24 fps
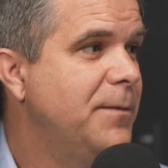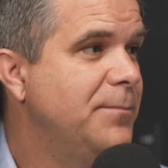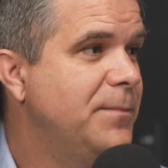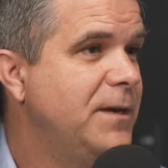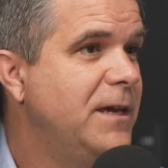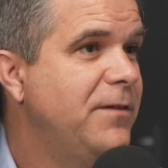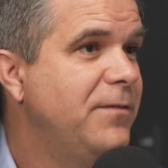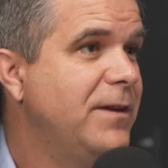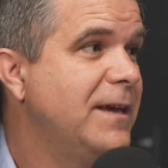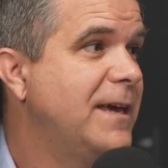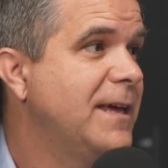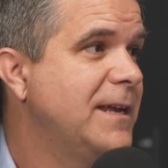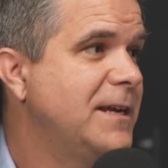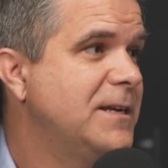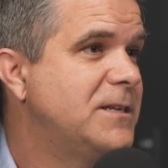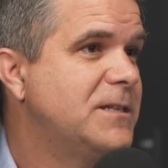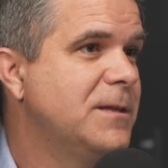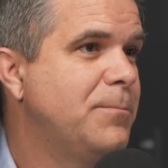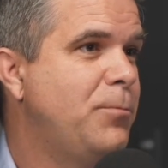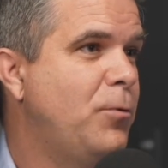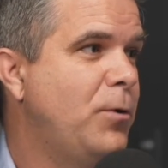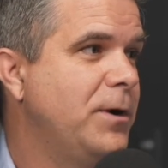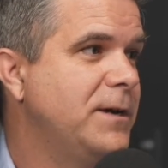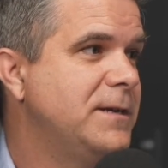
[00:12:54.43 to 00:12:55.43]
Even getting to
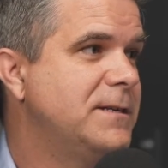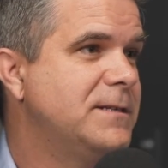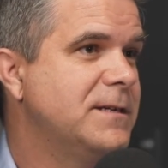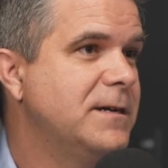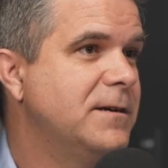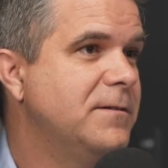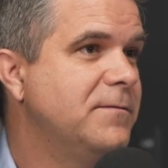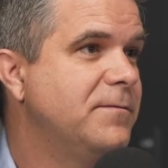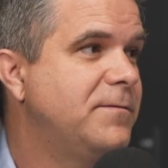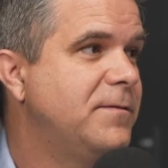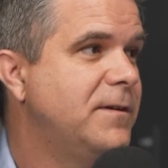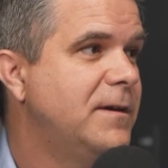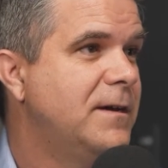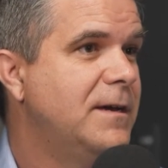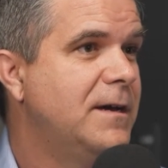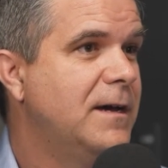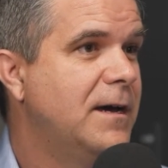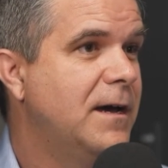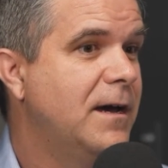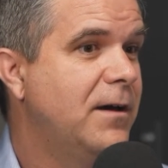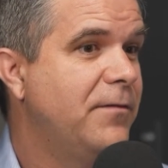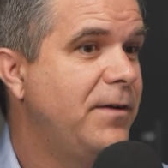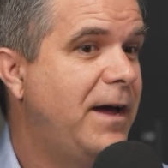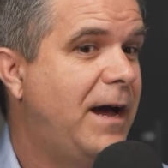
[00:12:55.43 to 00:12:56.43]
the point of
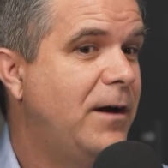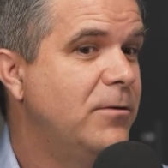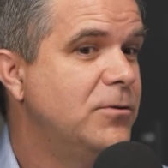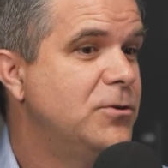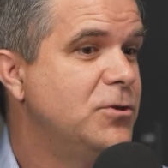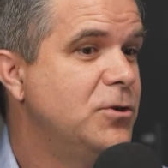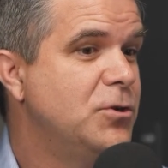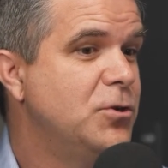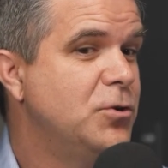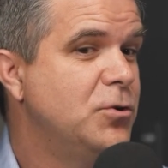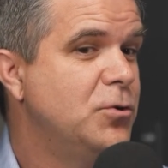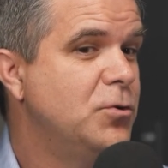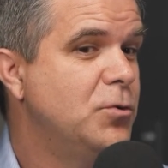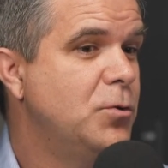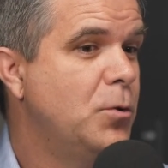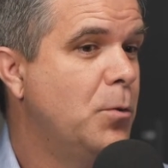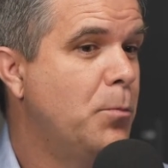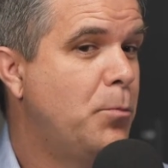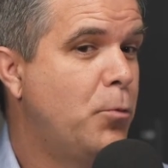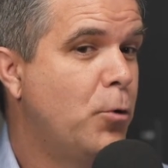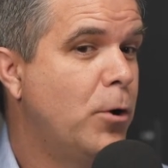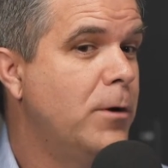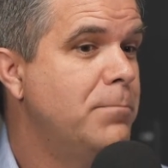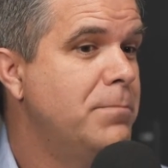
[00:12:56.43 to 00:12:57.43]
how do
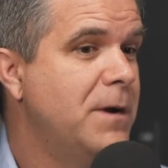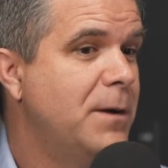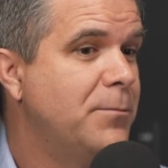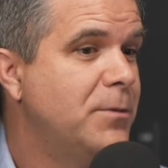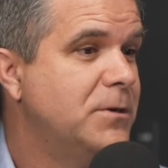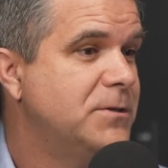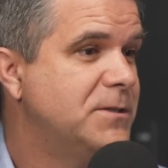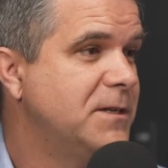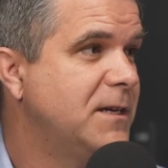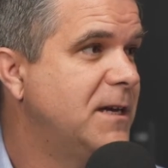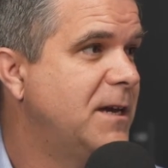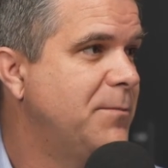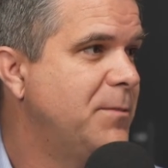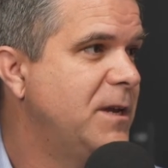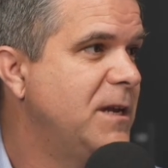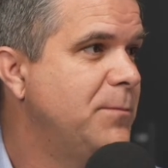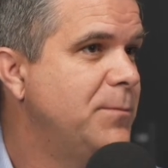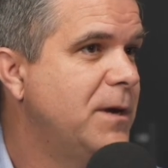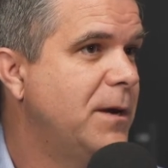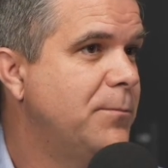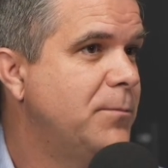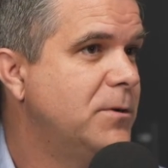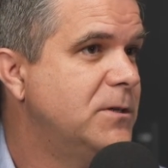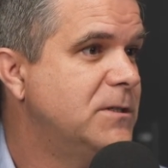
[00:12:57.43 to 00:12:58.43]
board members and committee
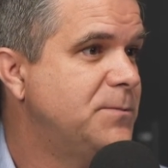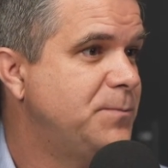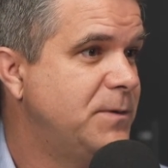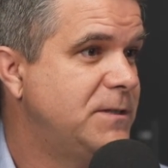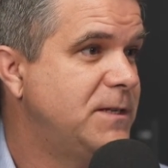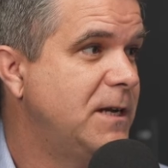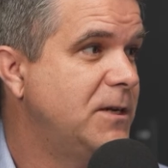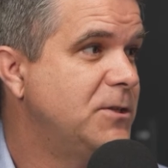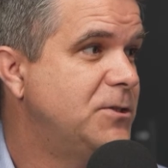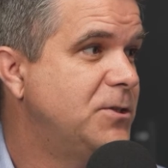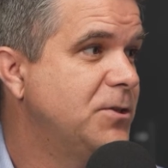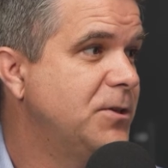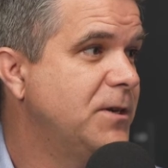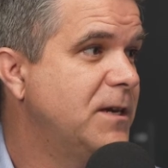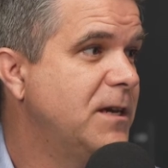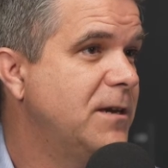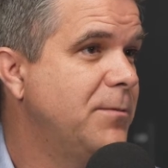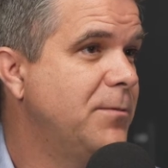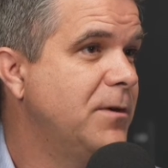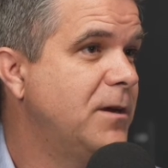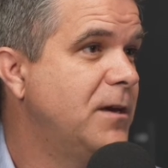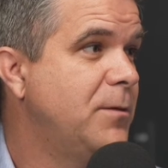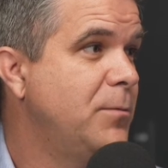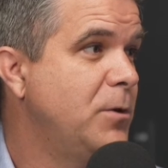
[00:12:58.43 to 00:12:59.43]
members potentially
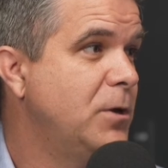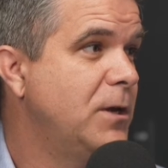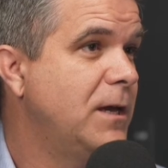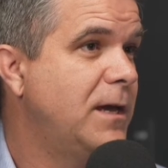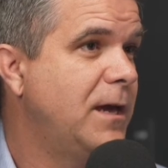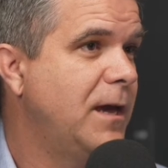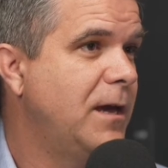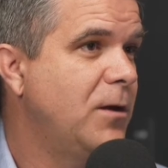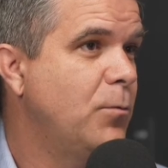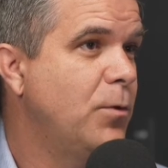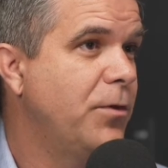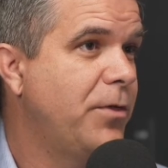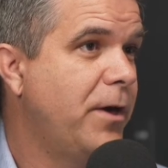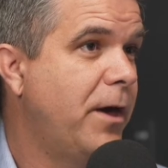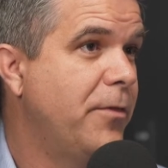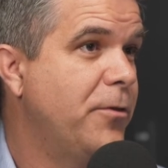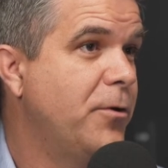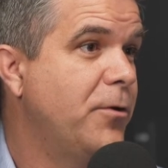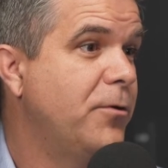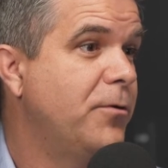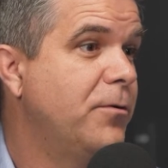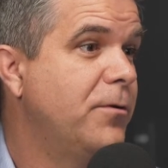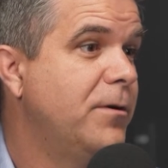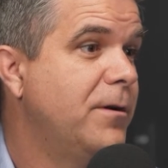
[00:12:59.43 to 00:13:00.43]
communicate with
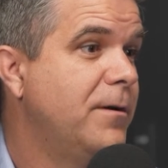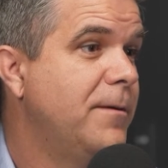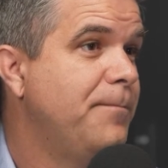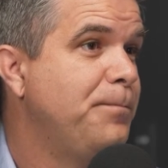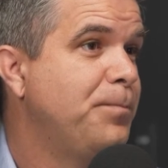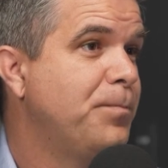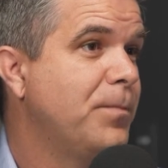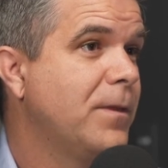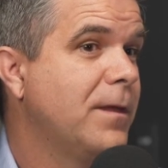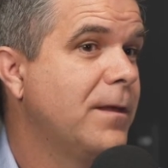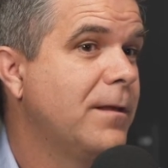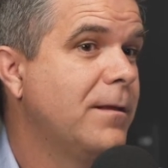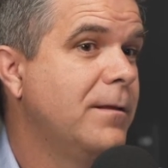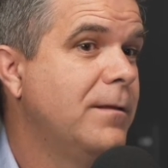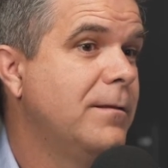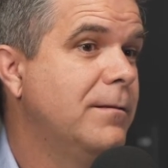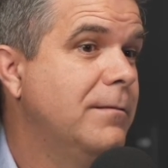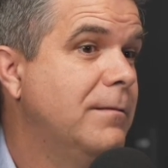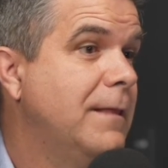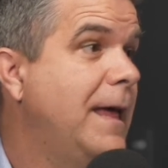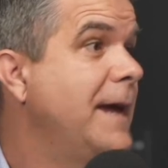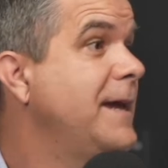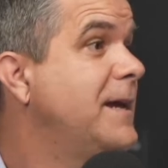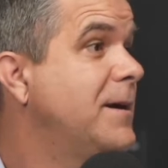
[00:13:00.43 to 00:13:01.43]
other
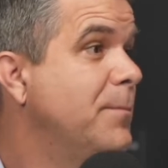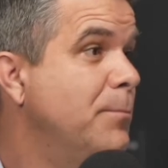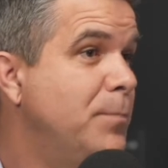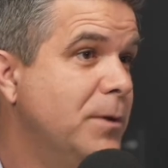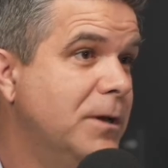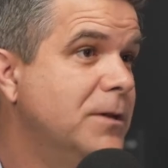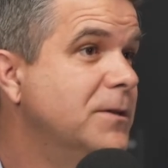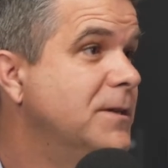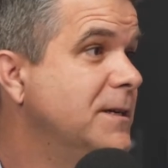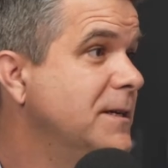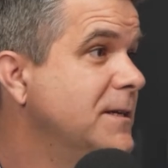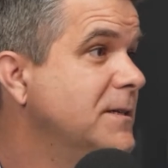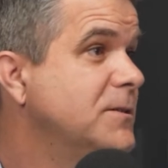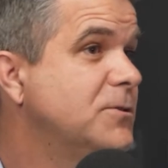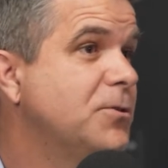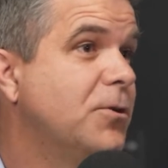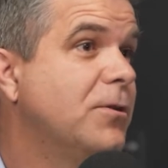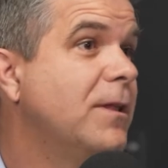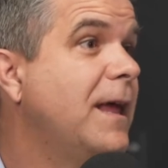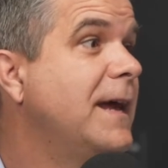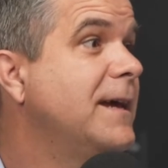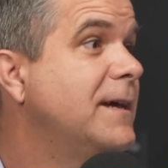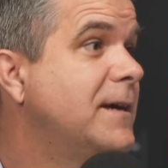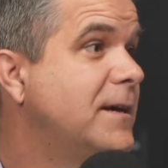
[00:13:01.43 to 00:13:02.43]
like buildings or
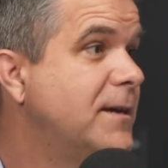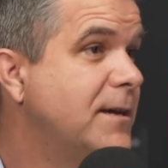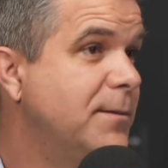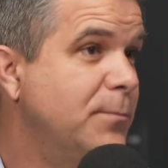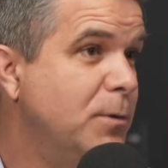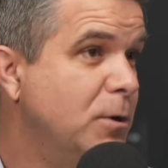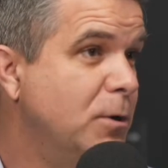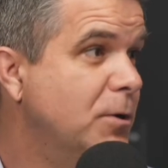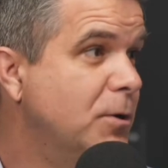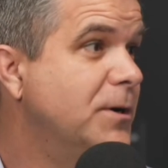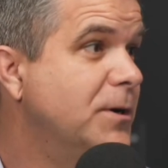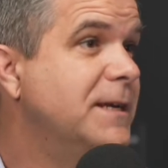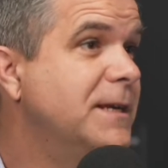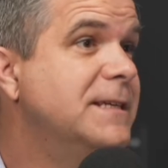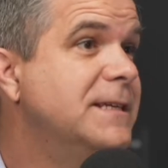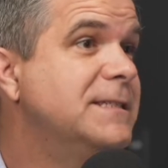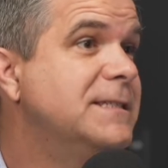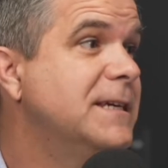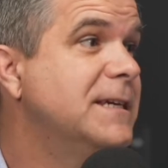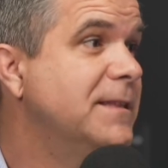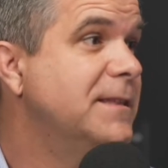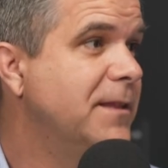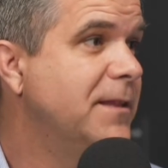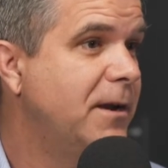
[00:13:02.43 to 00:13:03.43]
like communities
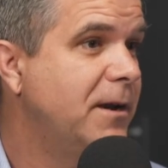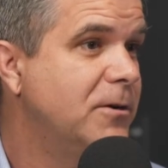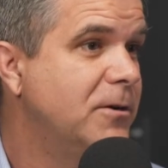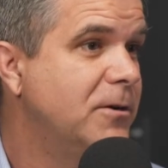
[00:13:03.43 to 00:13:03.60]
in their